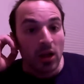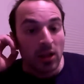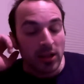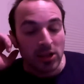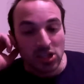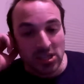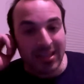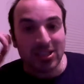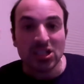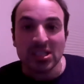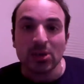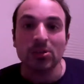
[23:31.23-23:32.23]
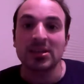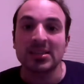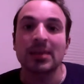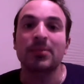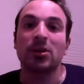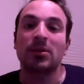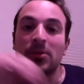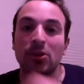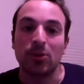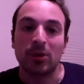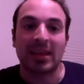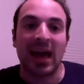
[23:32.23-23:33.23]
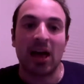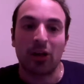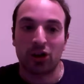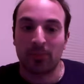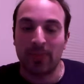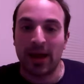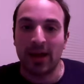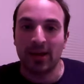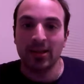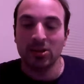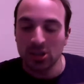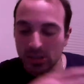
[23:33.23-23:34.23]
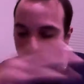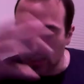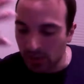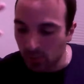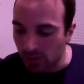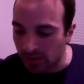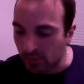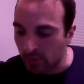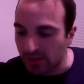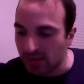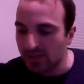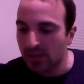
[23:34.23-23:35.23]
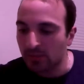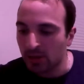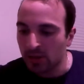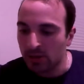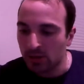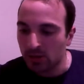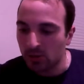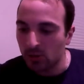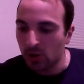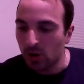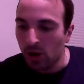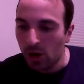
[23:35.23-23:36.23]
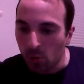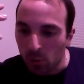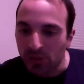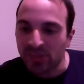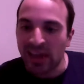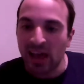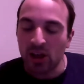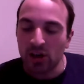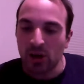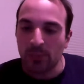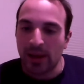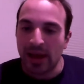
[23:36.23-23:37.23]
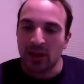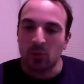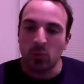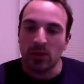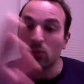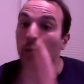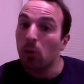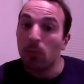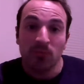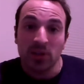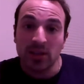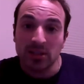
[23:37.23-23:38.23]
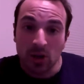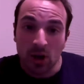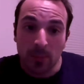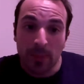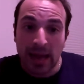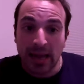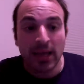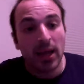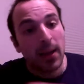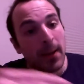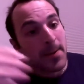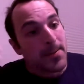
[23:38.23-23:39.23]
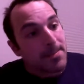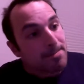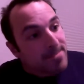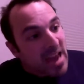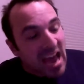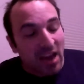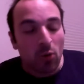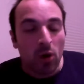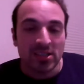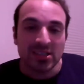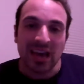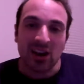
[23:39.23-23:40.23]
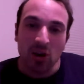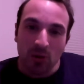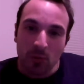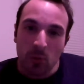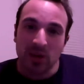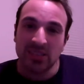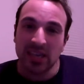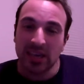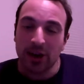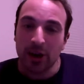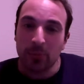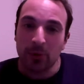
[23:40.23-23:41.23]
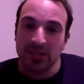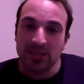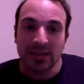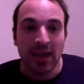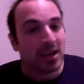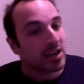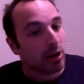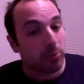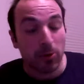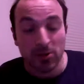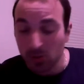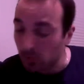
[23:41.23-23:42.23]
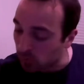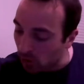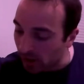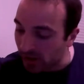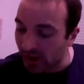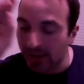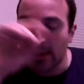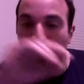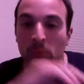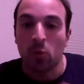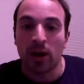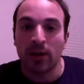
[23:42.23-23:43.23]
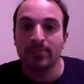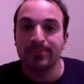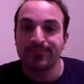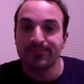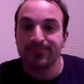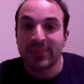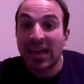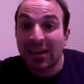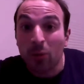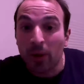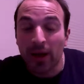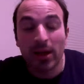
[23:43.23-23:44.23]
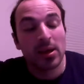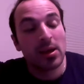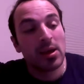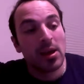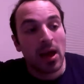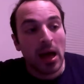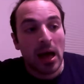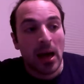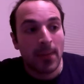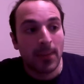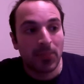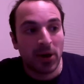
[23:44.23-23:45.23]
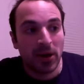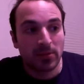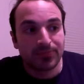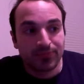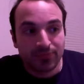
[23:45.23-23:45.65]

let's just see what this team could do with Gallagher back. Let's just see what this team can do with Gallagher back, with hopefully Deneau back. I don't know if I want to say Carey Price and net. Carey Price will probably get game 1 anyway. But